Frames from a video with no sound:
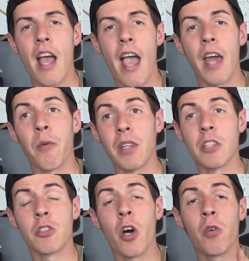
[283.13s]
And when
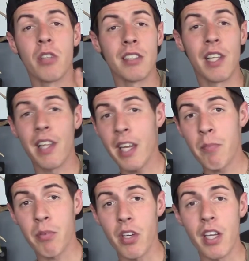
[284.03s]
this doe doesn't let
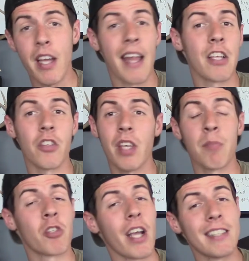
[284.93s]
it breed and it just
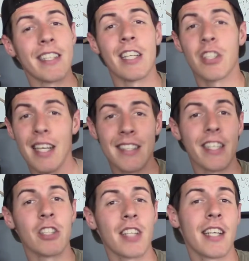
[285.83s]
keeps chasing and
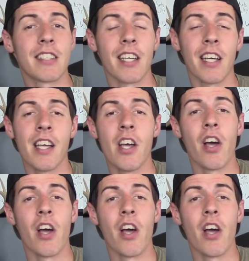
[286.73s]
chasing and chasing,